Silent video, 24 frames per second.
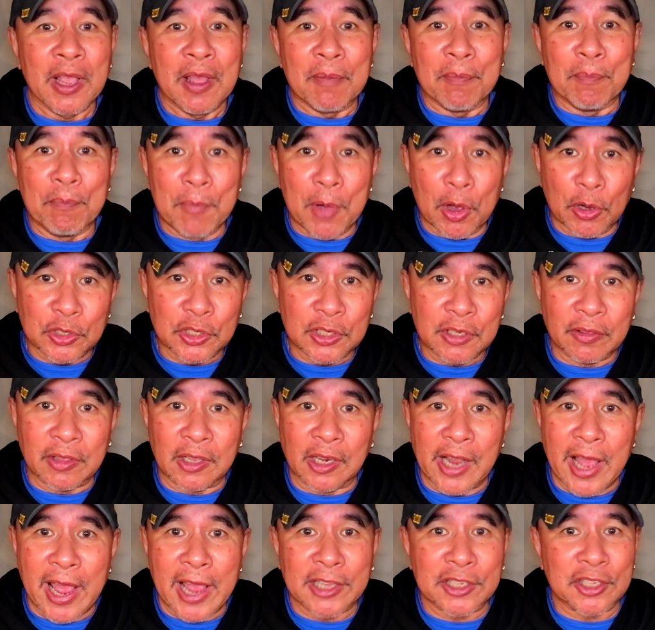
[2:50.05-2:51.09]
Most of the
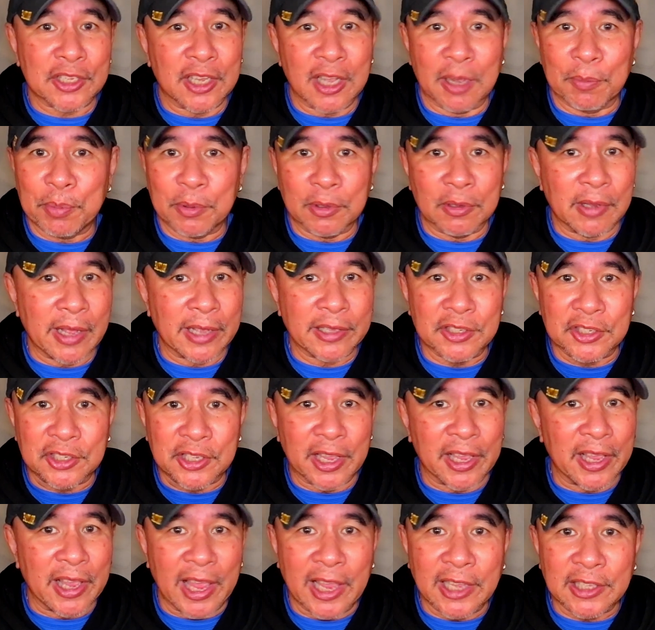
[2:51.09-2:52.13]
last couple, I'd say
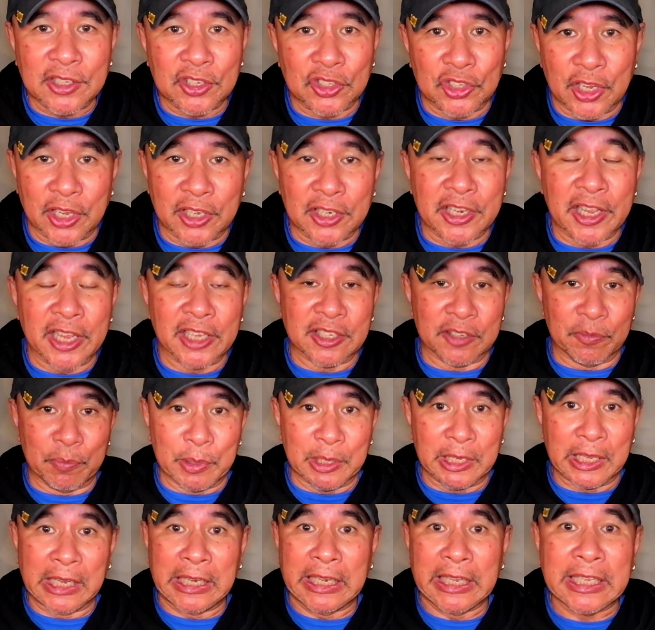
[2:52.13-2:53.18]
8 to 10 days, have been
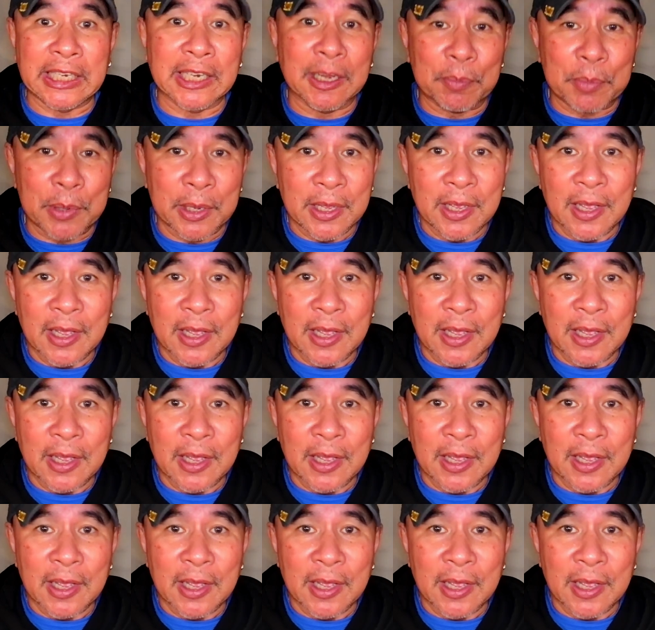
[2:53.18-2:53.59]
cleanup.